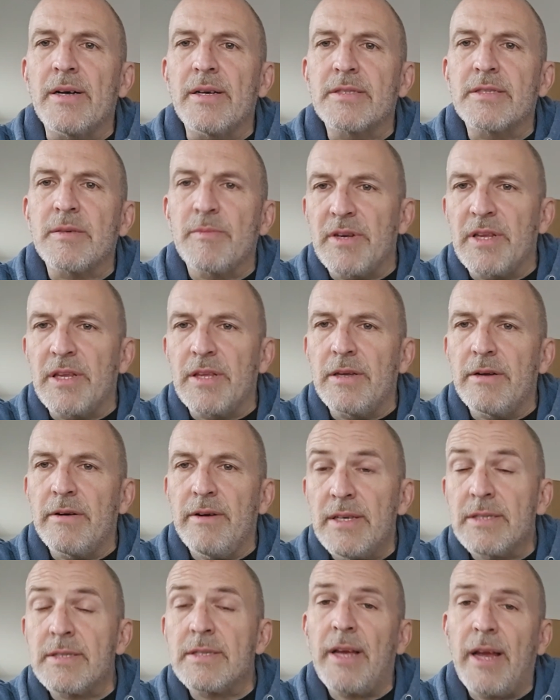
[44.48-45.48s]
somebody in
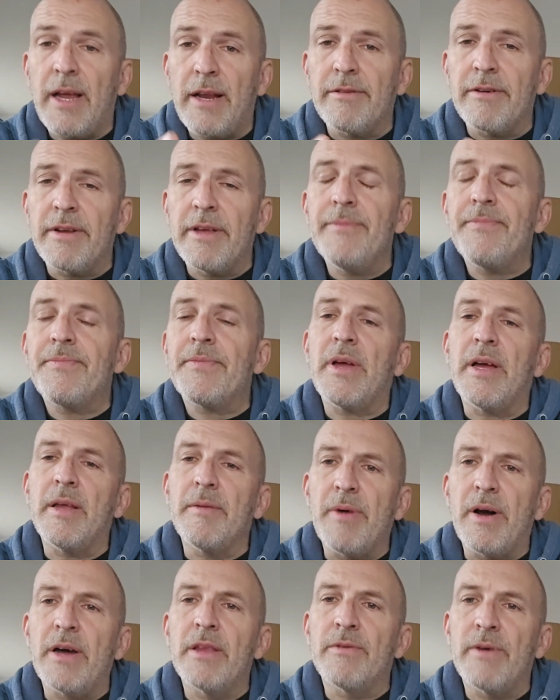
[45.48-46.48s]
the US, Henry, and
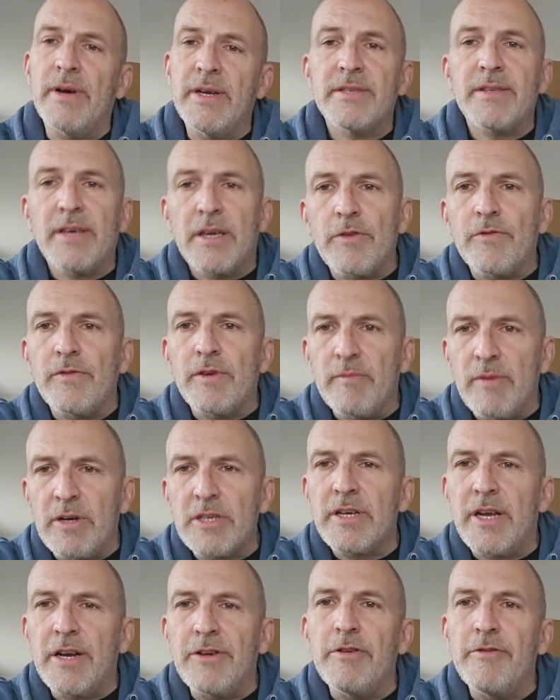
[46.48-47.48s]
by the way, thank you very
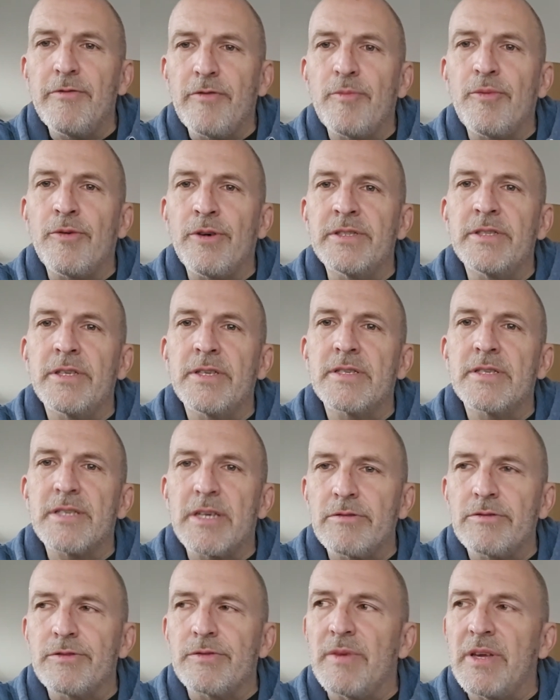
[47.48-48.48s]
much, Henry, for pointing this
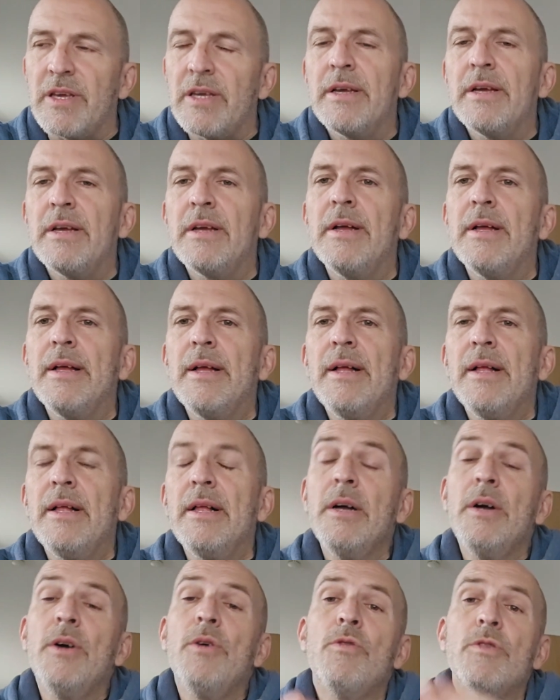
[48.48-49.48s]
out to me,
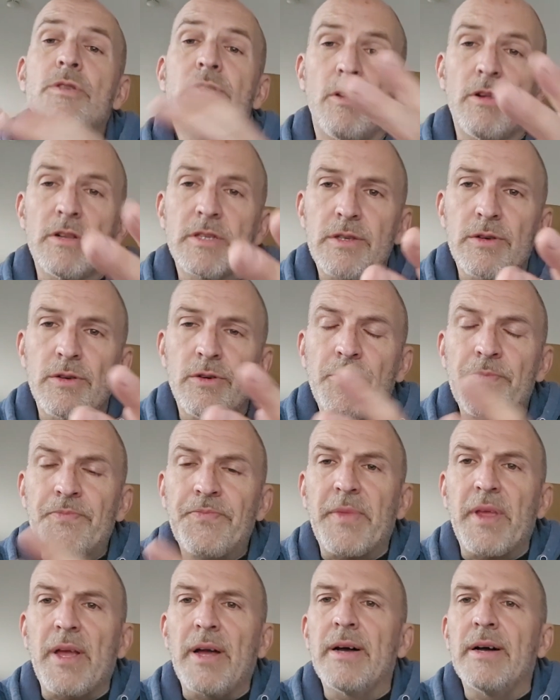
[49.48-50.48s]
who's also
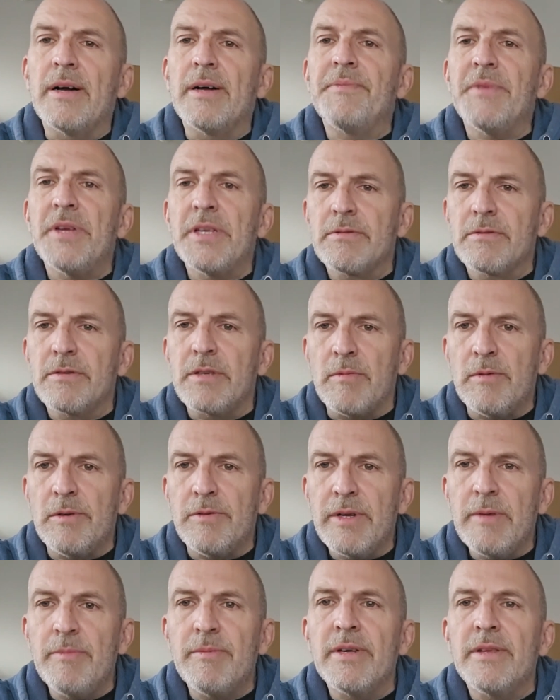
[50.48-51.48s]
into double
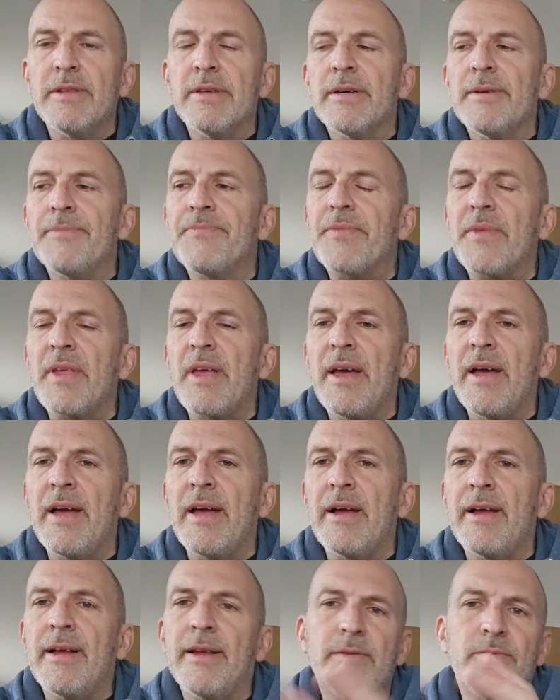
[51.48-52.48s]
rebreather,
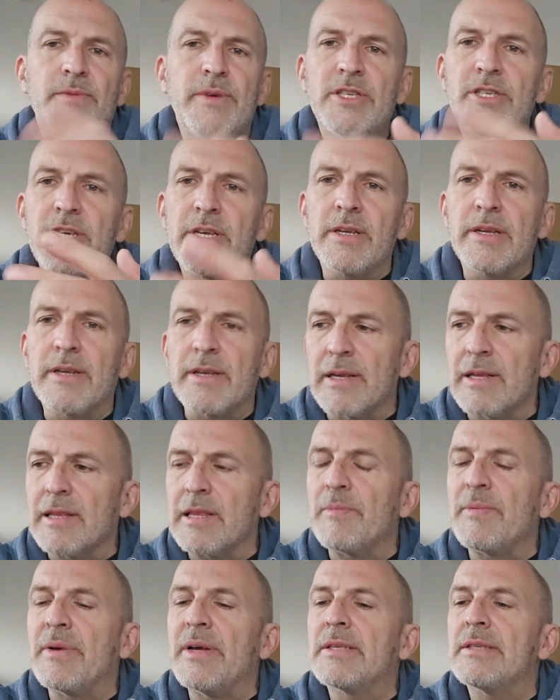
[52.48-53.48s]
and we chatted a
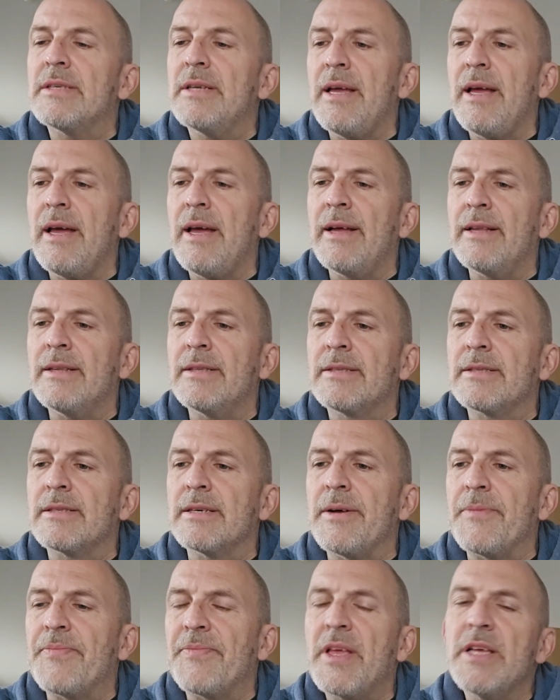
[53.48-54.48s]
little bit,
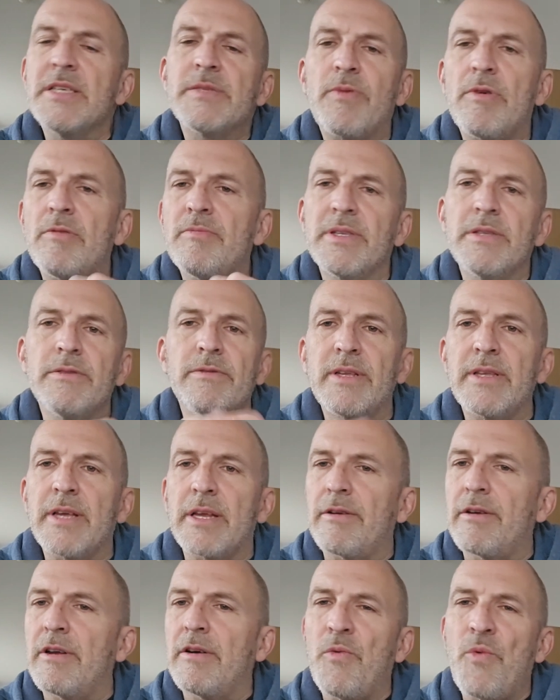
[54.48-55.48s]
and he's probably doing that
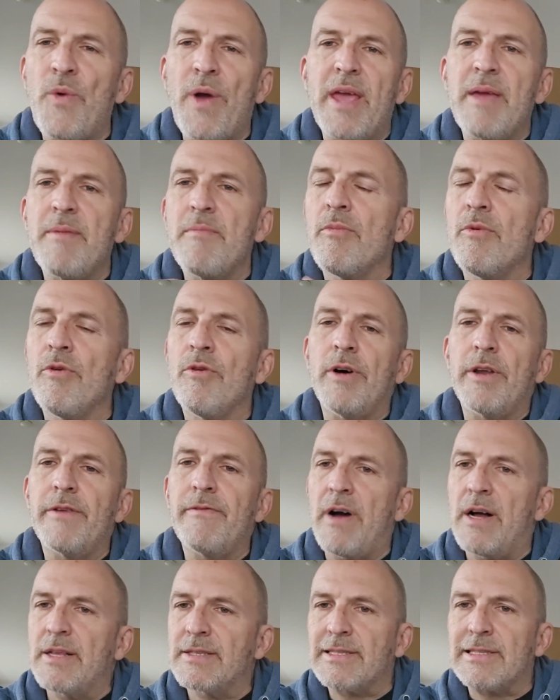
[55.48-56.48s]
on a way more
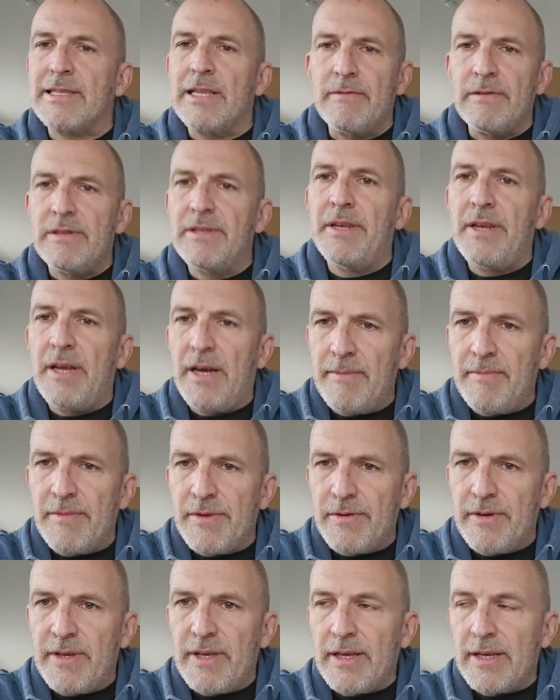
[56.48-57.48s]
advanced level than I'm
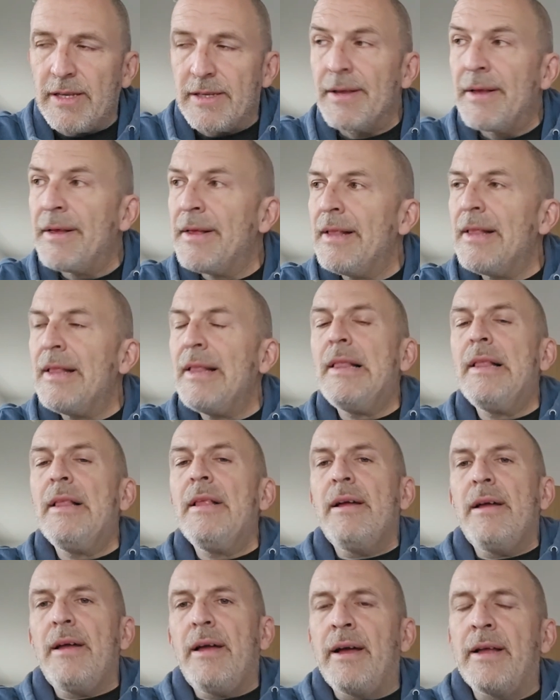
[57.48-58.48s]
doing
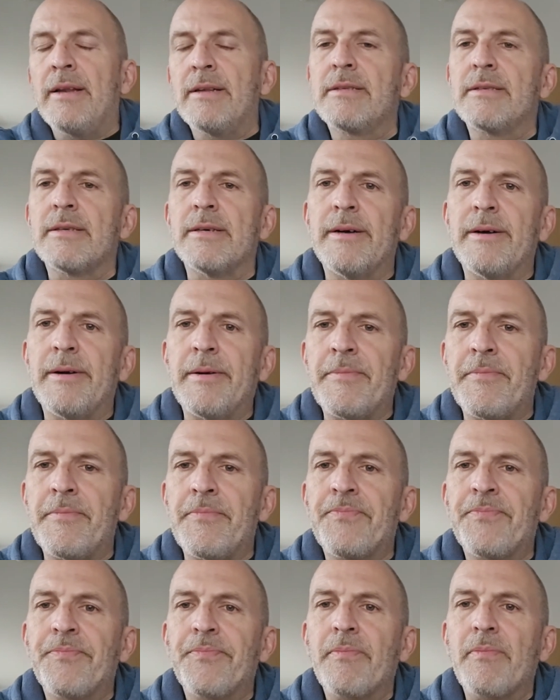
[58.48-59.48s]
it.
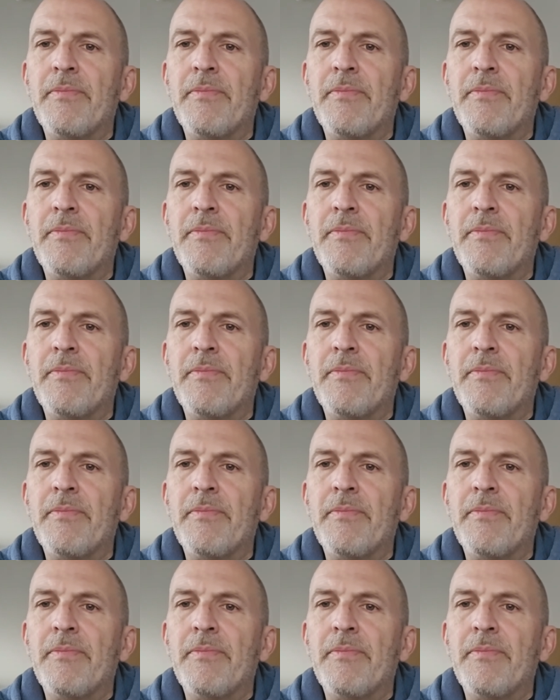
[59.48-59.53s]
And